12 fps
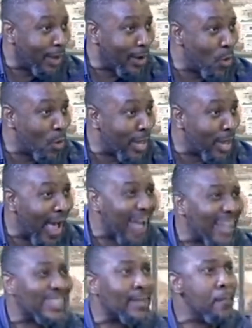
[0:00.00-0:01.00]
okay,
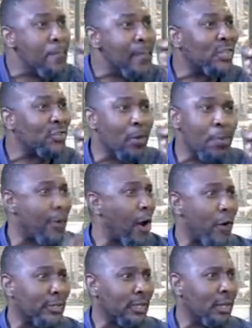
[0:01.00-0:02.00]
as a mainstream
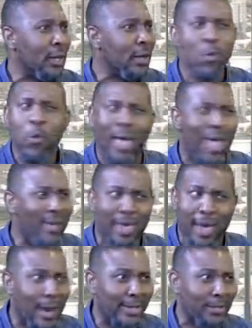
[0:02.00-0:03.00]
priority.
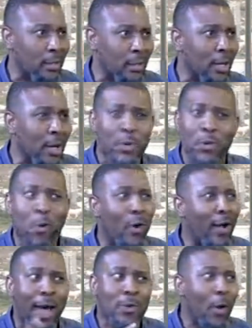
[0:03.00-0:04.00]
I say this, you
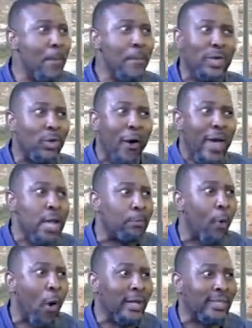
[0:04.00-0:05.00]
cannot make your 8
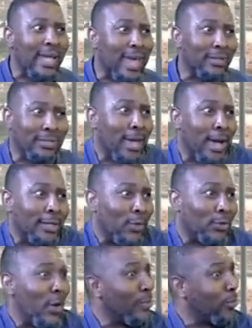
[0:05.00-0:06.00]
point at healthcare
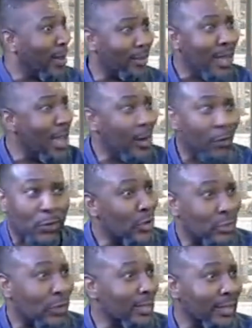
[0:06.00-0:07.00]
that education
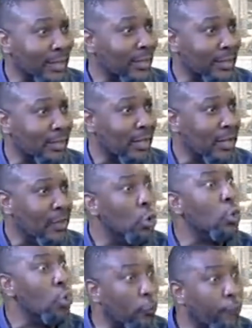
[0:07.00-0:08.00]
is not in it.
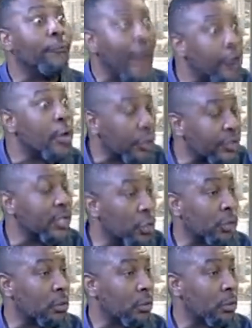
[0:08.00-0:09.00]
You look very
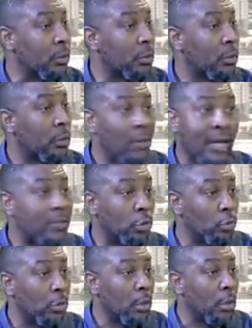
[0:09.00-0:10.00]
unserious. That's the
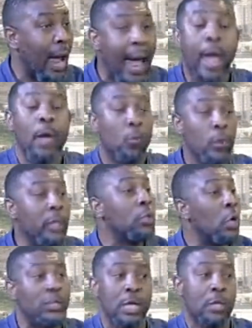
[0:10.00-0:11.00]
truth. I will
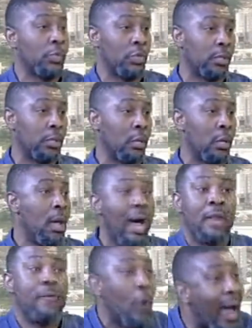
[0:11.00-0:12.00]
not take you seriously.
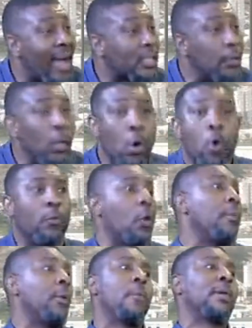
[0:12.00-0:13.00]
And if you ask me, oh,
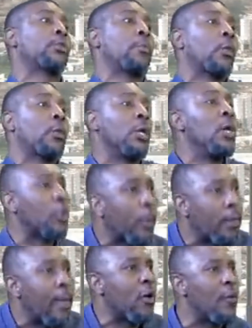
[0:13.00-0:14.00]
come and
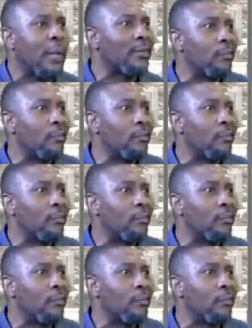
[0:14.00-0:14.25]
support my government,